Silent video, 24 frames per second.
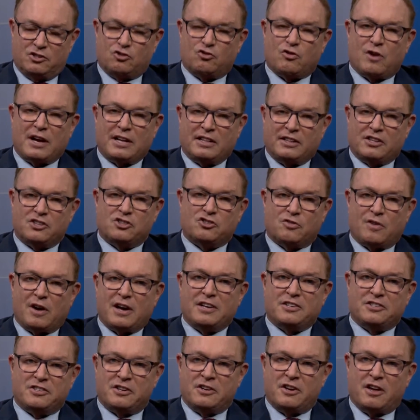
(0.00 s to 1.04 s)
Triglyceride
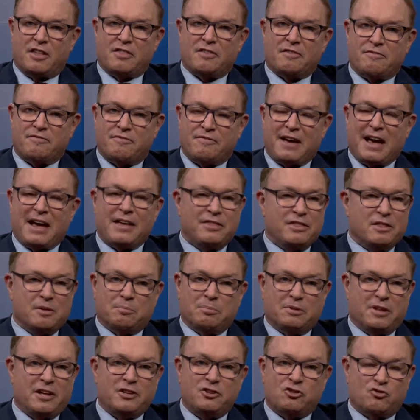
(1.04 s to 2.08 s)
is another fat in the
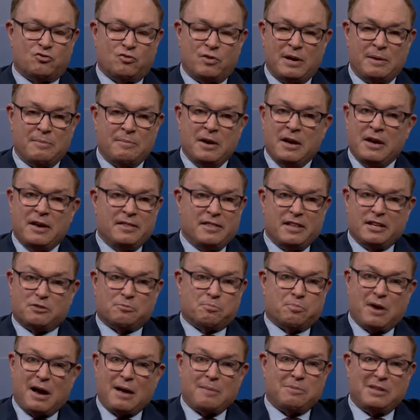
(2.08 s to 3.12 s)
bloodstream that's
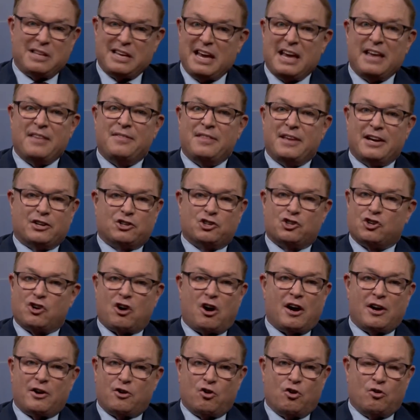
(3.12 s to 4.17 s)
probably in their
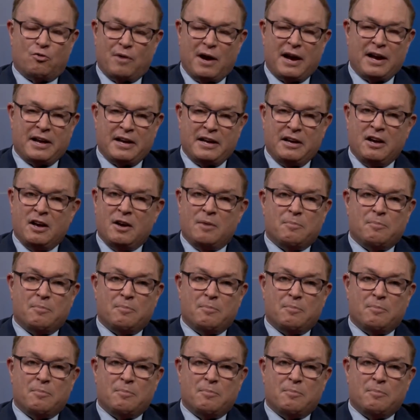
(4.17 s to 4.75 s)
chart already,